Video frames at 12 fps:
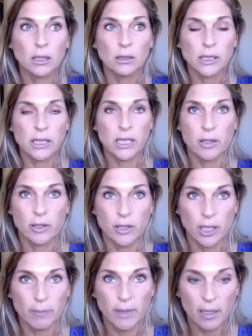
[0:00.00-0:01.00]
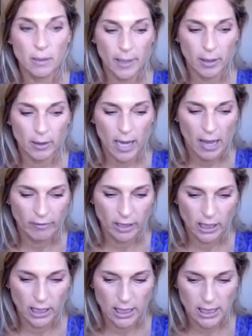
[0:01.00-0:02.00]
listen, there's something about
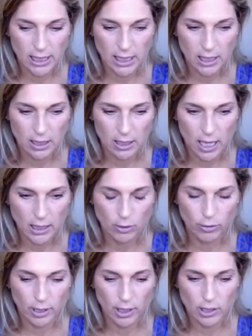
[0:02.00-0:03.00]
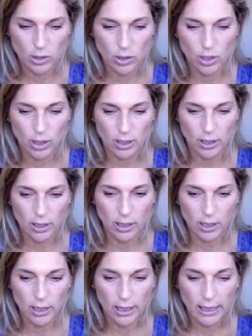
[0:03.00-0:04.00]
having an idea and you think it's
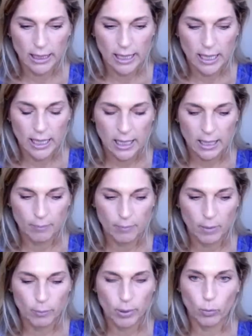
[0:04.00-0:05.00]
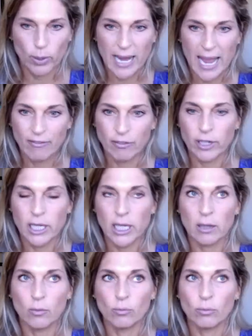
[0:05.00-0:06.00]
good. Um, but when
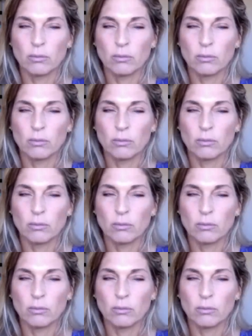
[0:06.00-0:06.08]
every,